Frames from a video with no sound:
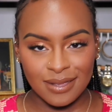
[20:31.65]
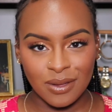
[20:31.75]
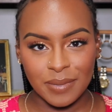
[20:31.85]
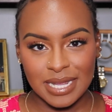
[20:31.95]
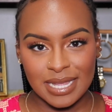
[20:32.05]
So
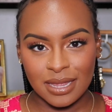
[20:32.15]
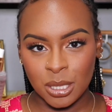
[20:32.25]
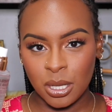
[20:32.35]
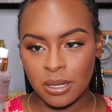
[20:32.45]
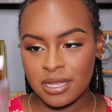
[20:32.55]
I'm gonna take the
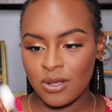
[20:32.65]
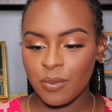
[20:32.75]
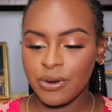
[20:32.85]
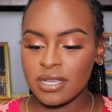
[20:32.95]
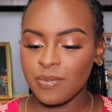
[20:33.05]
Charlotte
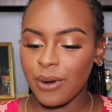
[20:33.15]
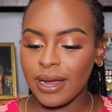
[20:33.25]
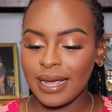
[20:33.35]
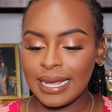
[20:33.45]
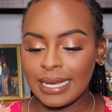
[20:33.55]
Tilbury
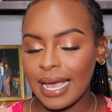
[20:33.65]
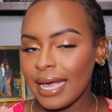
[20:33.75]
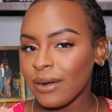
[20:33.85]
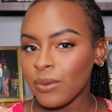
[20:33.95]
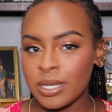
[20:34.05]
spray
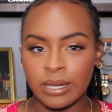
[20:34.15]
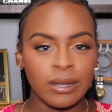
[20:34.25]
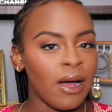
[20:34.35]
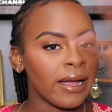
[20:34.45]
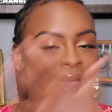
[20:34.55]
again to
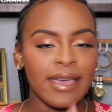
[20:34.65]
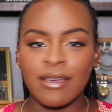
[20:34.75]
lock